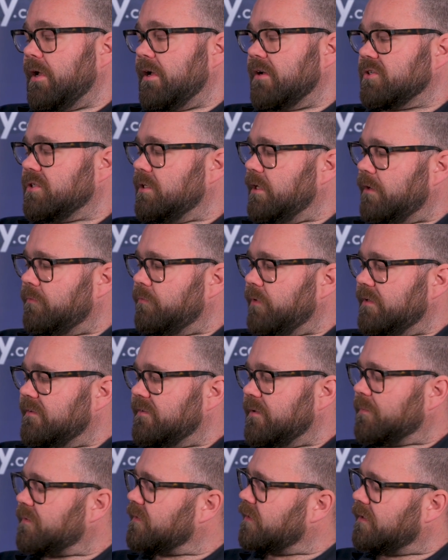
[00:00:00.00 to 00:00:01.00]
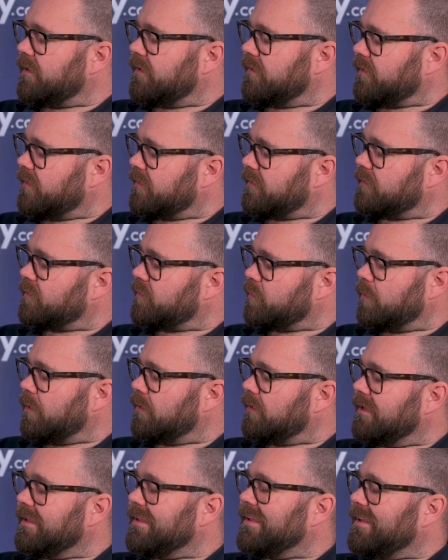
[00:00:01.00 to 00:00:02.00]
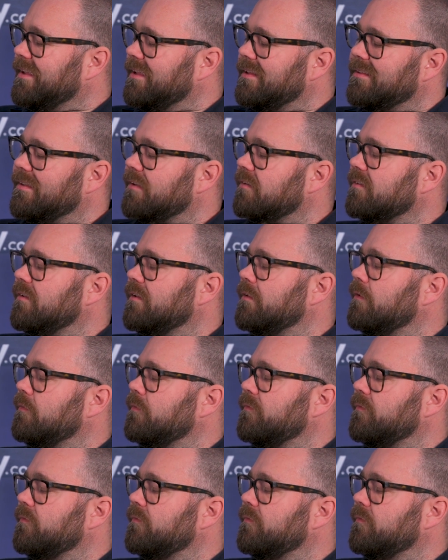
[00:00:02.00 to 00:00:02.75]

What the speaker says: actually I read some statistics and saw it's actually the